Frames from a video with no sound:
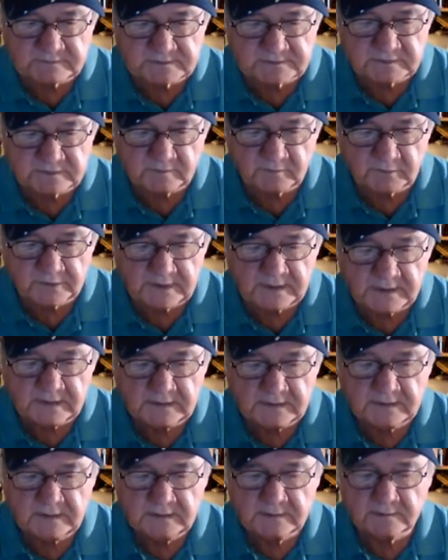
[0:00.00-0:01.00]
summary,
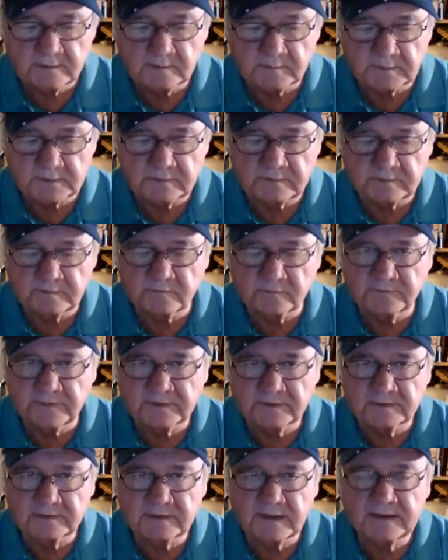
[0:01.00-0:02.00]
number 2,
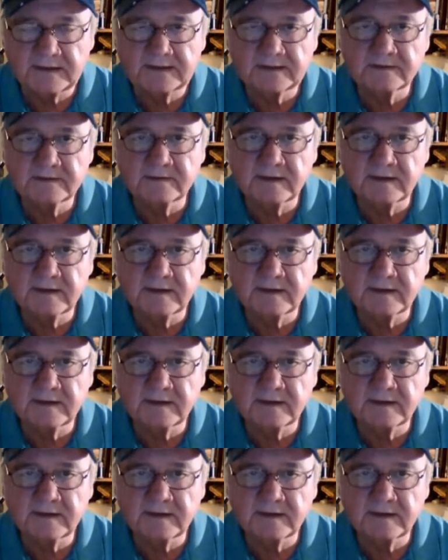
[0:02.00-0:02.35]
Ventana,